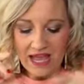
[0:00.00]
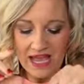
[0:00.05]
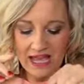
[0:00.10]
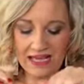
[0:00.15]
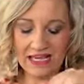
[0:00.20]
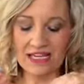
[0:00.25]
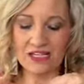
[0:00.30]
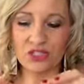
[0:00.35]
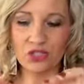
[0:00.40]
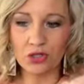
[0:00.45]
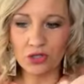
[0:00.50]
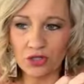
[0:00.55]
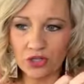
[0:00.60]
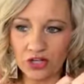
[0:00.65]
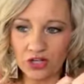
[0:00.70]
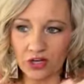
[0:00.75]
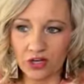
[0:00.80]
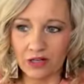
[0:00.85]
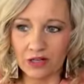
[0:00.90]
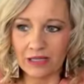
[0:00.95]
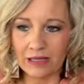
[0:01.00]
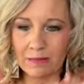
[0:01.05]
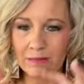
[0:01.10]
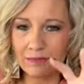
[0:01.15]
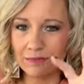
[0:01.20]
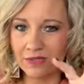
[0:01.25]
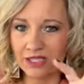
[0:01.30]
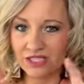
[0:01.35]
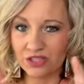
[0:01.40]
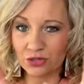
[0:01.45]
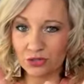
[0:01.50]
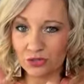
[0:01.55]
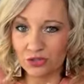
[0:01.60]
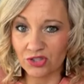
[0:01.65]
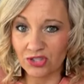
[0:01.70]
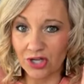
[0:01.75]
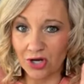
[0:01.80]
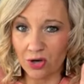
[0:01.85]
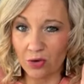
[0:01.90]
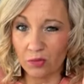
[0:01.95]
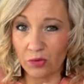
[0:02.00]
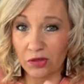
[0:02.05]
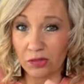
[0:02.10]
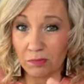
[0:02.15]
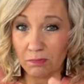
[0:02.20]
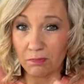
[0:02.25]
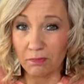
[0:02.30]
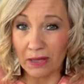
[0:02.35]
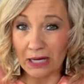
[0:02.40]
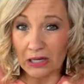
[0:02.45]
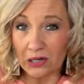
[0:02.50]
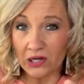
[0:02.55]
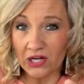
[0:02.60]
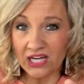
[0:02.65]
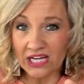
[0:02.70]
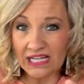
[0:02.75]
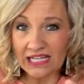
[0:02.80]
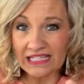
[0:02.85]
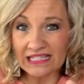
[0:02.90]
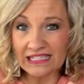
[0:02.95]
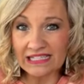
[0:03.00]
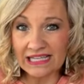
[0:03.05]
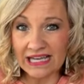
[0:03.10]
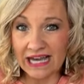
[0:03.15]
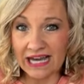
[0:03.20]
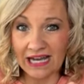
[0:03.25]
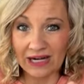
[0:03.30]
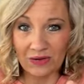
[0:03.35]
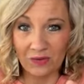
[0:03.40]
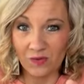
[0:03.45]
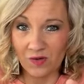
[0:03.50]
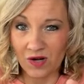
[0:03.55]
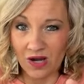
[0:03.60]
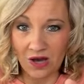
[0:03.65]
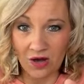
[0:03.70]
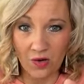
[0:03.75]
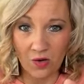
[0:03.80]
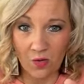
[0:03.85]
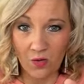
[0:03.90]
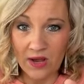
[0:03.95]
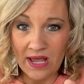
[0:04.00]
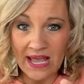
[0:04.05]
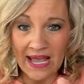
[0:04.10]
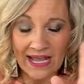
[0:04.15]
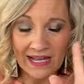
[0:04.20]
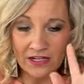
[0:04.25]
I guess you could call it mistletoe with berries. I don't know.